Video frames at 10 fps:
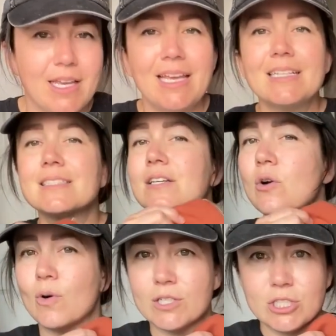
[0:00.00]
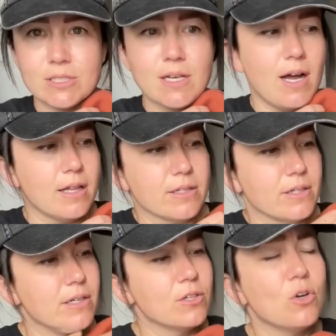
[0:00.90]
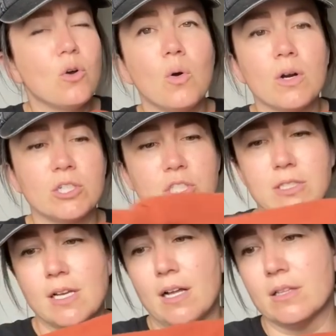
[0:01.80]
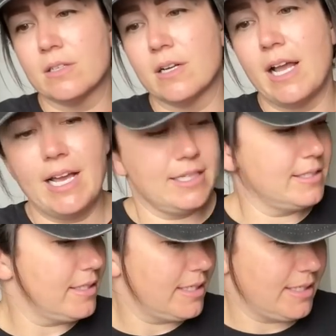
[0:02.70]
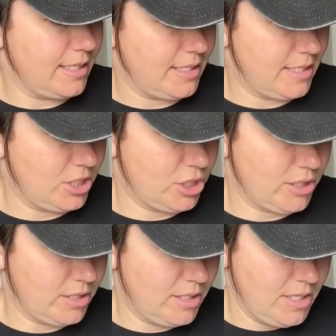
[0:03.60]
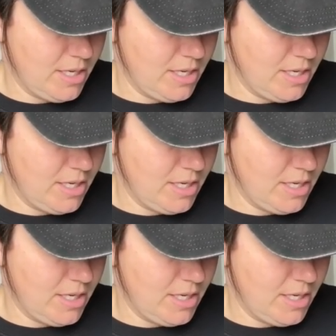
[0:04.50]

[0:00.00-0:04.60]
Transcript: It's a gorgeous color, excellent condition.